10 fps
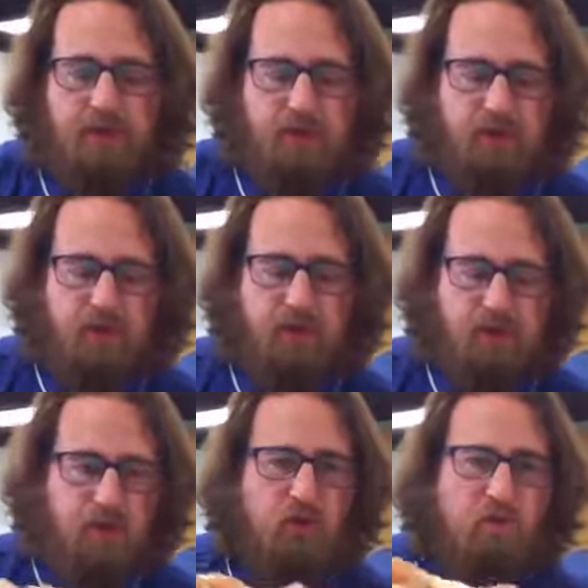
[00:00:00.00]
So for the
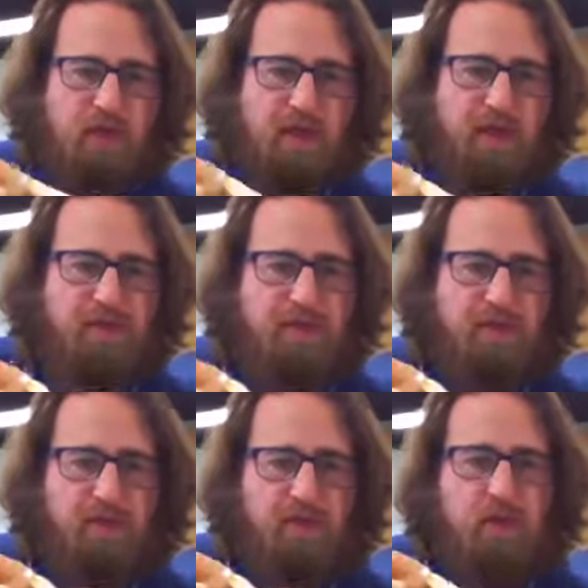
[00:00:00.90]
shoulder blade,
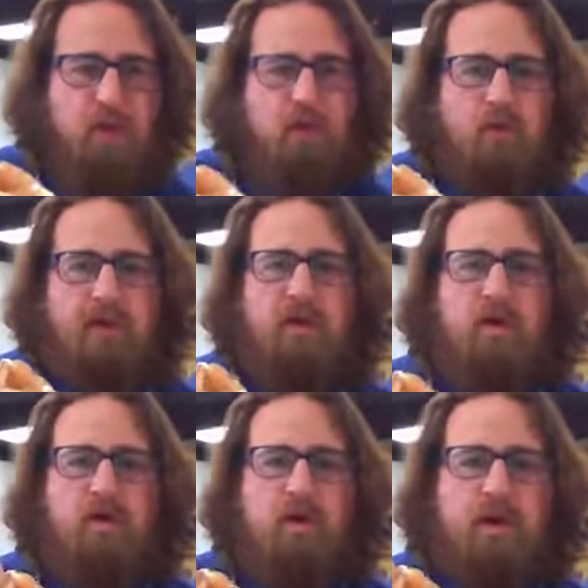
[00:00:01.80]

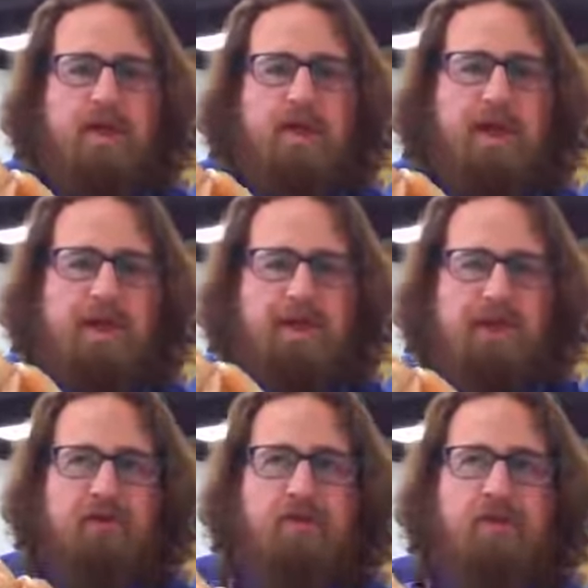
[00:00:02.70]
we're going to
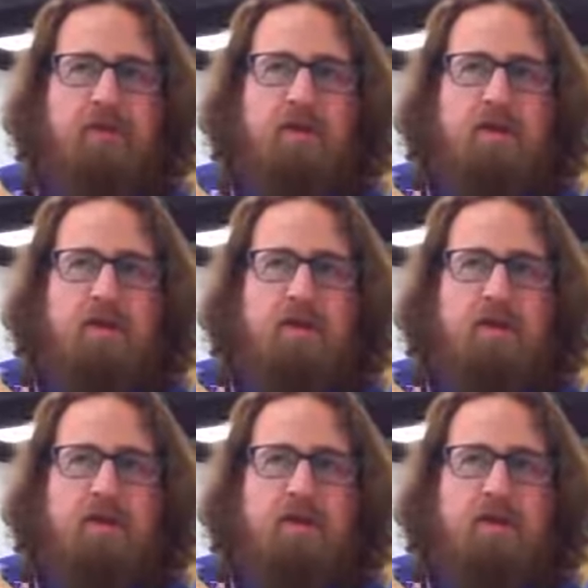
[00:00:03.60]
have